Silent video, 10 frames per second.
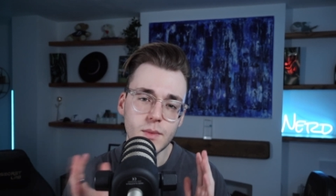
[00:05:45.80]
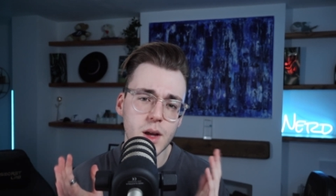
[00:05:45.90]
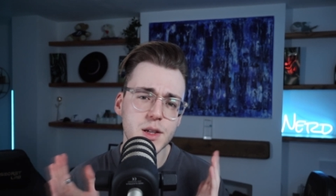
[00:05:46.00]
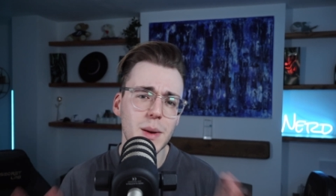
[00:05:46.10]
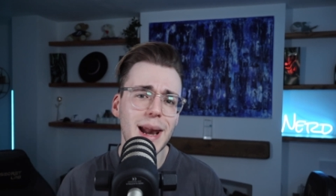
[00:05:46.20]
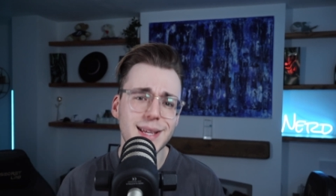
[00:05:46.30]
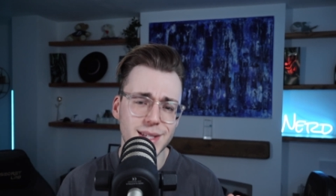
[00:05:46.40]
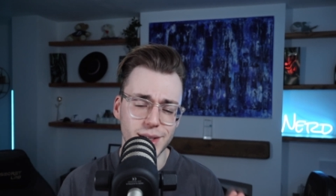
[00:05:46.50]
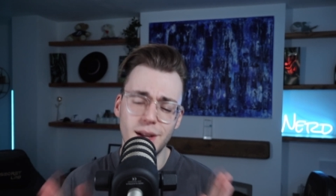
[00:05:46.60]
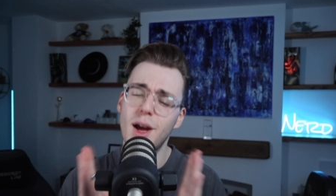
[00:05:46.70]
So a
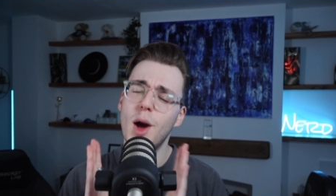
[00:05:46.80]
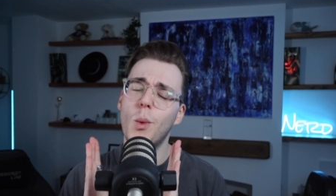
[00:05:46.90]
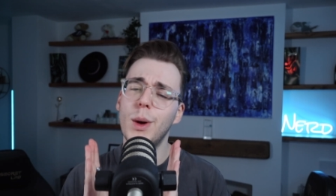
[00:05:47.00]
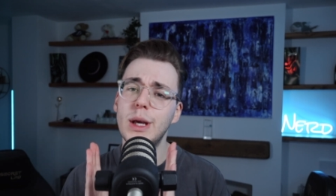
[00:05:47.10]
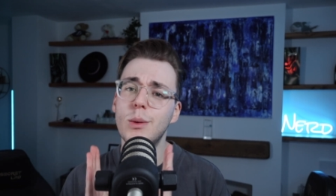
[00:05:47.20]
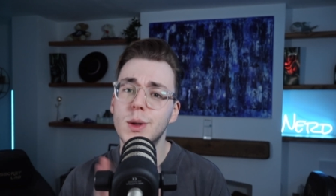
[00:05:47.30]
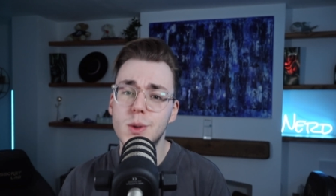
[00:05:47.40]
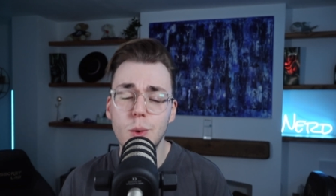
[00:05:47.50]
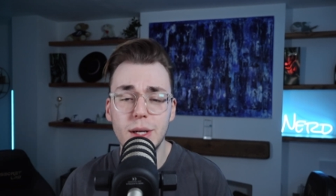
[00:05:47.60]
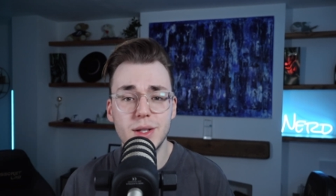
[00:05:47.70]
lesson when you are
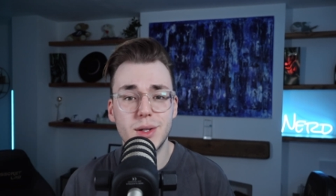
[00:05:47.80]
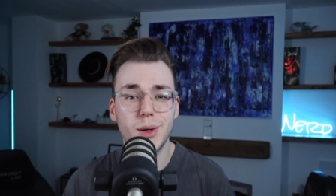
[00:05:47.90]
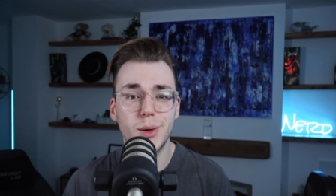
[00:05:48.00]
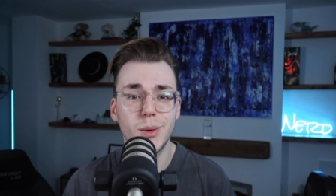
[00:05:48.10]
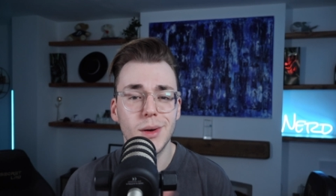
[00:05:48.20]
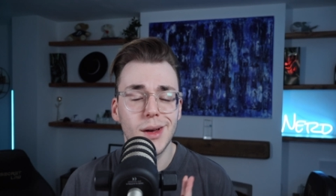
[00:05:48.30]
talking to